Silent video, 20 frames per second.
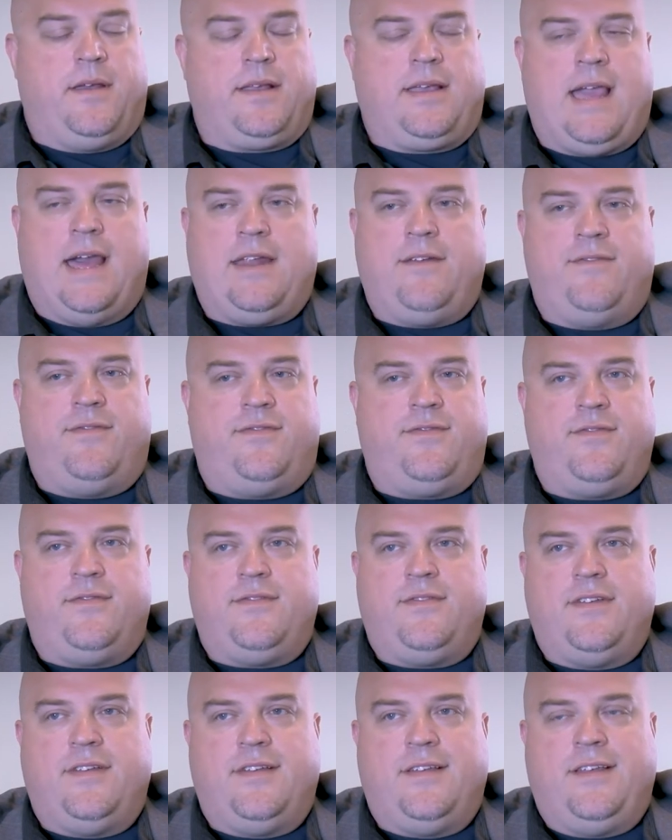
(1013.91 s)
kind of
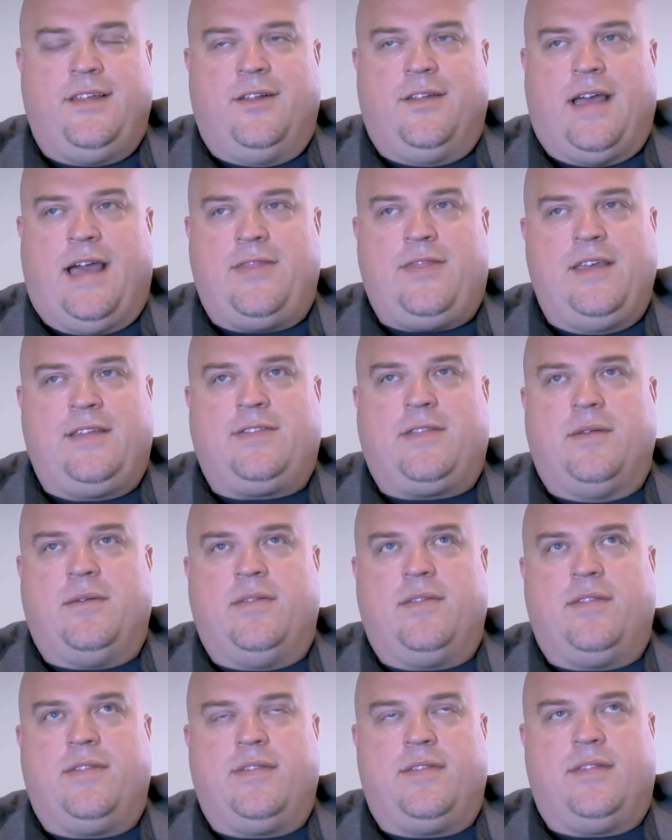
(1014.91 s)
you know i think
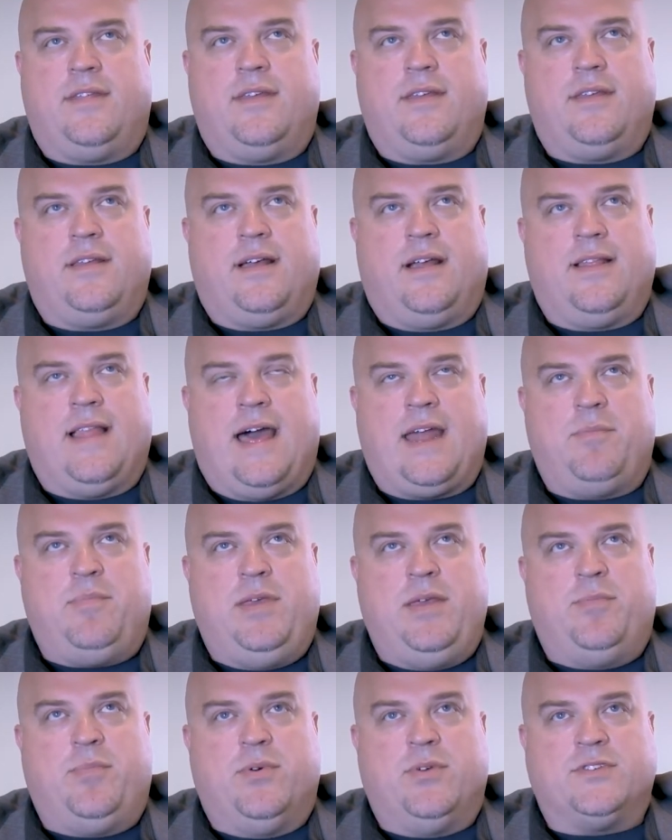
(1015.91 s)
the, the, a lot of
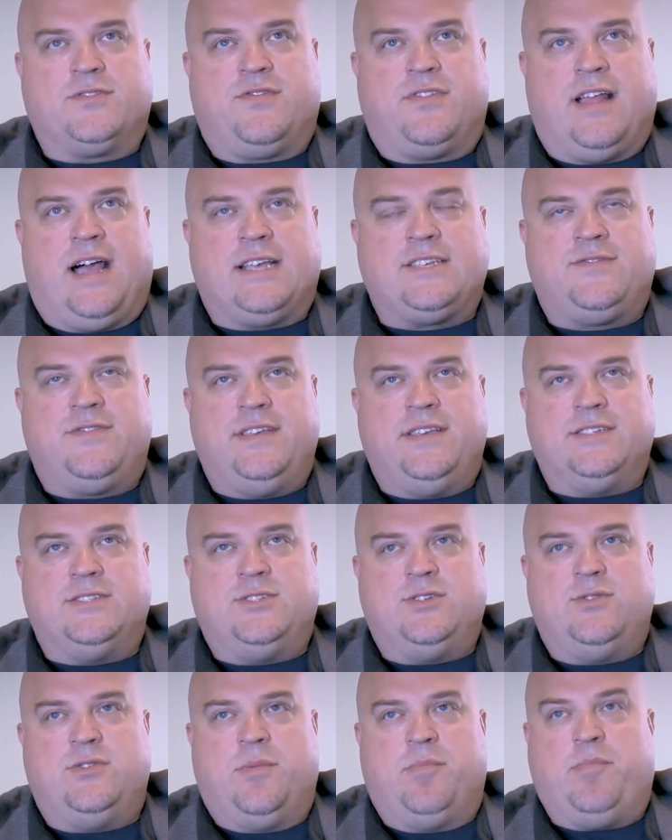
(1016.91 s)
people's philosophy is
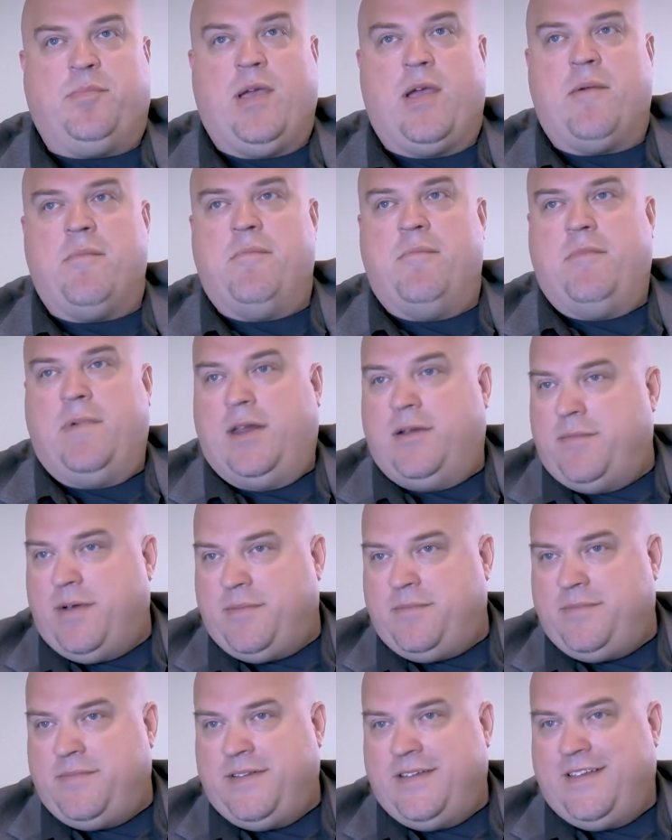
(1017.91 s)
do the bare
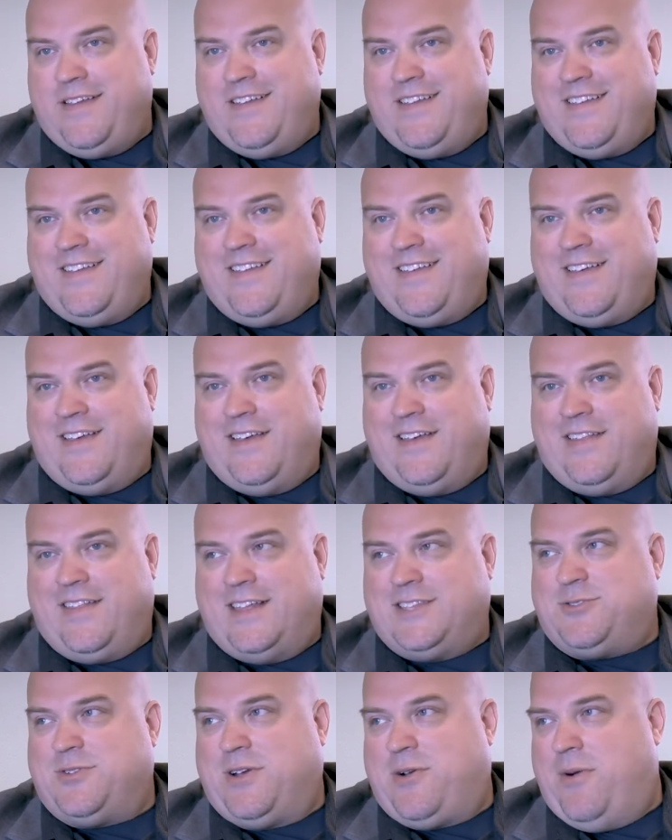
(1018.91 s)
minimum uh,
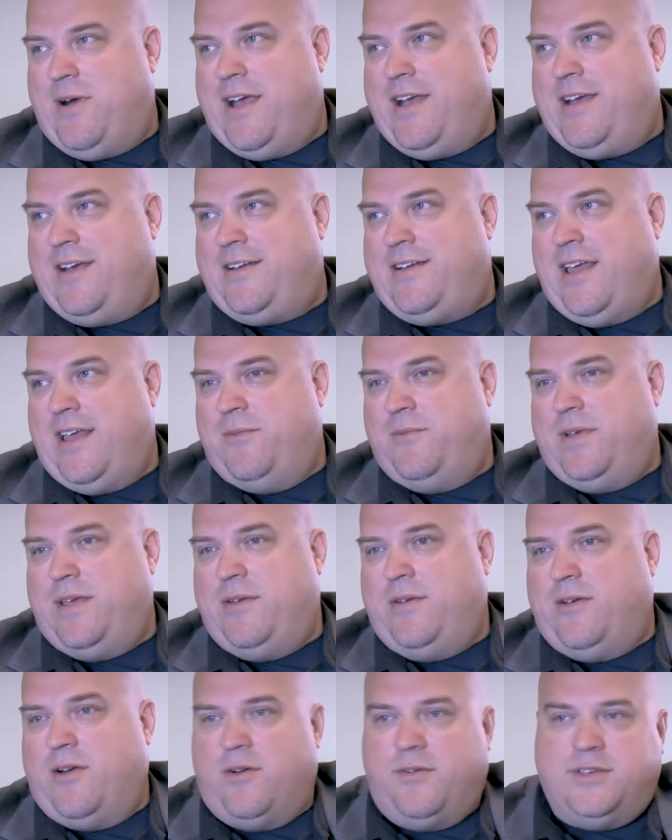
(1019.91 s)
that's required, and
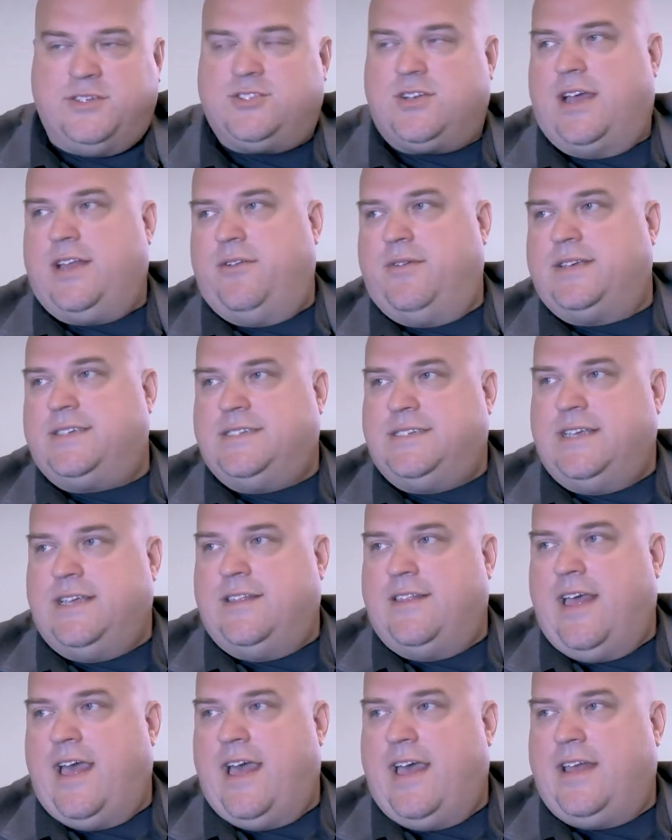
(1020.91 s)
we always try to
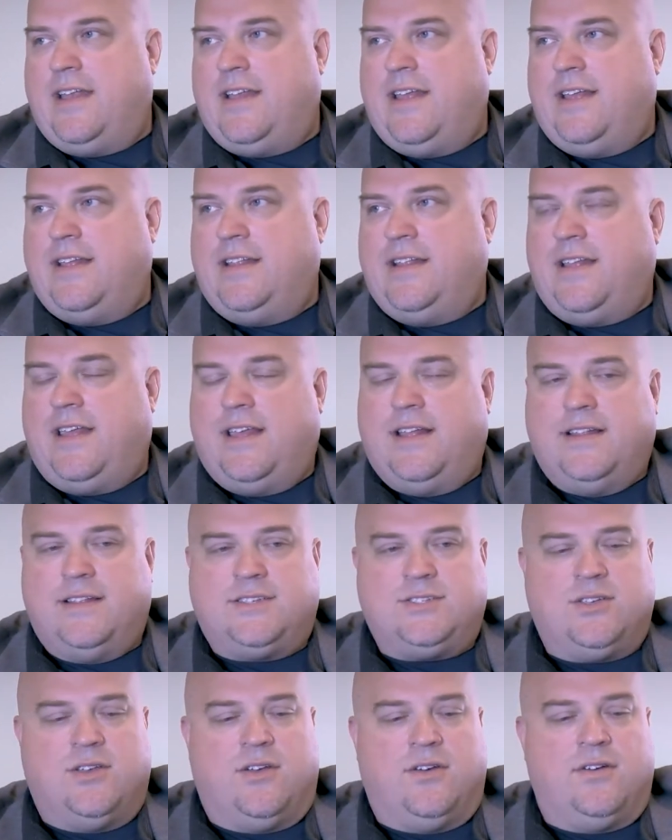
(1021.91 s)
exceed that. Yeah. And, and,
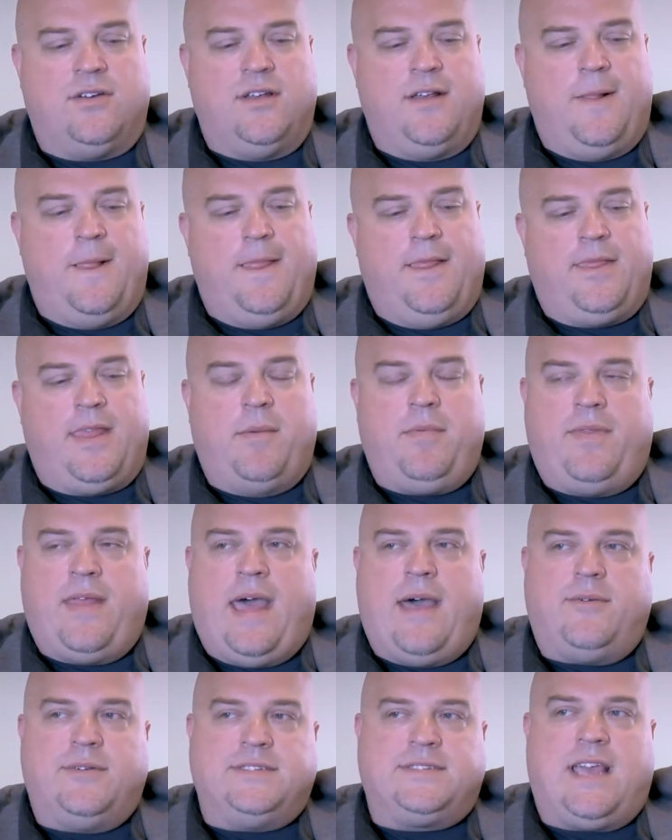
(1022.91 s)
so th-
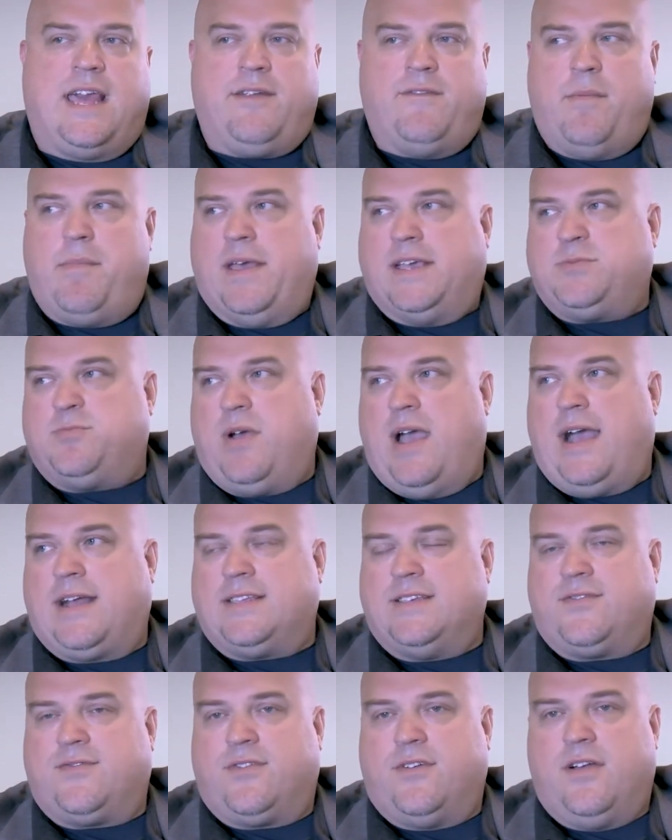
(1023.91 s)
that was kind of the best
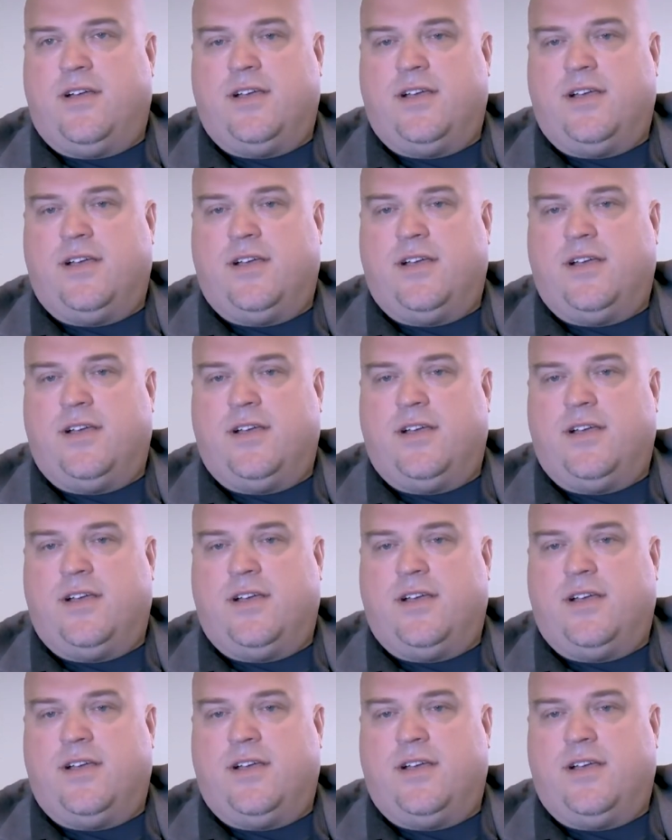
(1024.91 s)
practice for